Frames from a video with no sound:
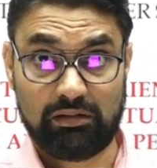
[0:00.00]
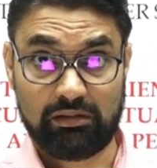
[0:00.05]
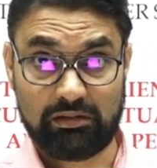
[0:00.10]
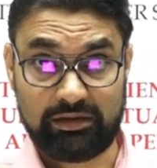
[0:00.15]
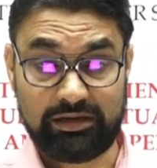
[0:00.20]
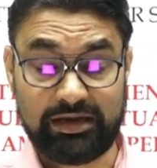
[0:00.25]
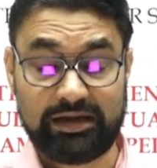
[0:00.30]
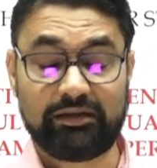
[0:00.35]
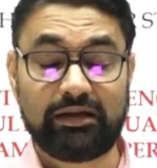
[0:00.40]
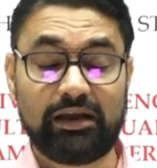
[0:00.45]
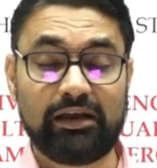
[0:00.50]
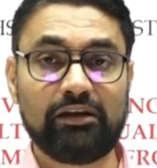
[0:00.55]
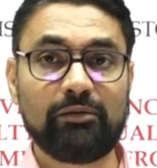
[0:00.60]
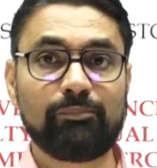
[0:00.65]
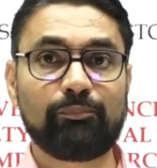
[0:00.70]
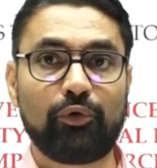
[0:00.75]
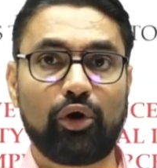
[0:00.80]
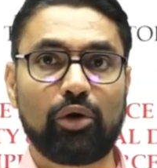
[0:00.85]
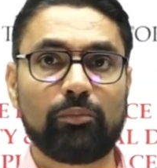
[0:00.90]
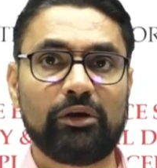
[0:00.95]
get any
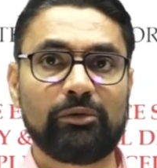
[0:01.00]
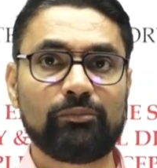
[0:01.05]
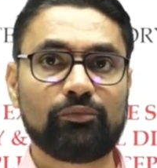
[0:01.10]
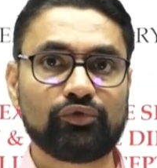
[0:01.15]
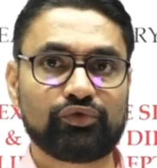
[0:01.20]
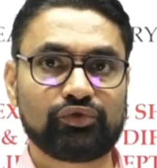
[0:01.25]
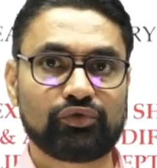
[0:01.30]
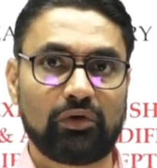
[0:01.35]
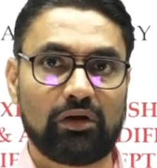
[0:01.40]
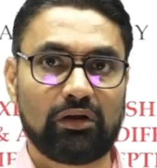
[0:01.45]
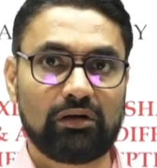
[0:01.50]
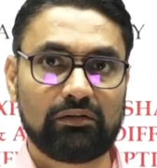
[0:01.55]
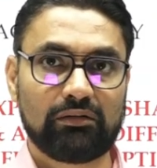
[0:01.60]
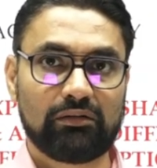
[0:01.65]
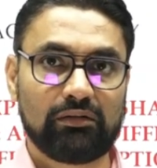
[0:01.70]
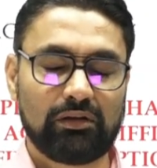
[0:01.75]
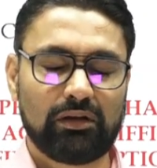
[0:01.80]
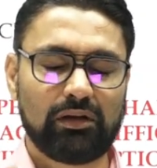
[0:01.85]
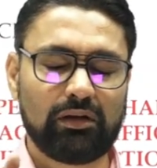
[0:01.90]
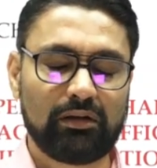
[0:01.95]
problem to solve,
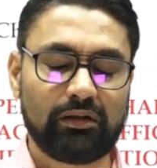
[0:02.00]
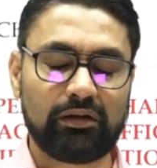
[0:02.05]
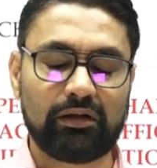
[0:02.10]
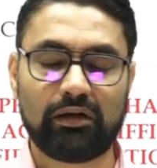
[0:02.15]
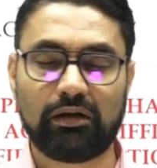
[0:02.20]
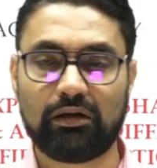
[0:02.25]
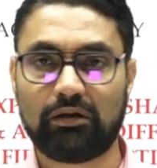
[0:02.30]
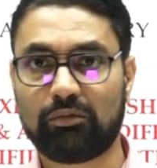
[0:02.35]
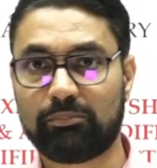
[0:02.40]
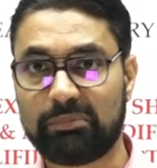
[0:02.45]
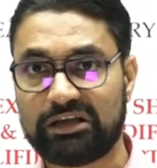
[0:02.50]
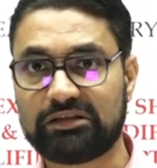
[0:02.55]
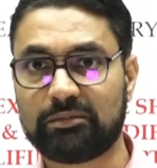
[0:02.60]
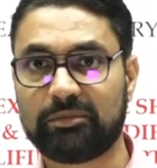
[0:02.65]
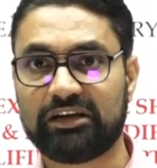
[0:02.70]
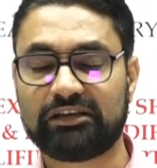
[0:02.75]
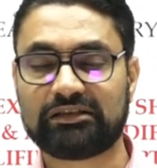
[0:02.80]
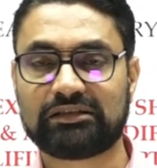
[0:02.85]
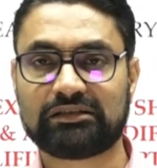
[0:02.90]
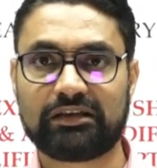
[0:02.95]
or
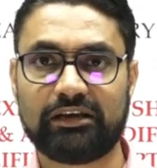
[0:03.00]
mathematics,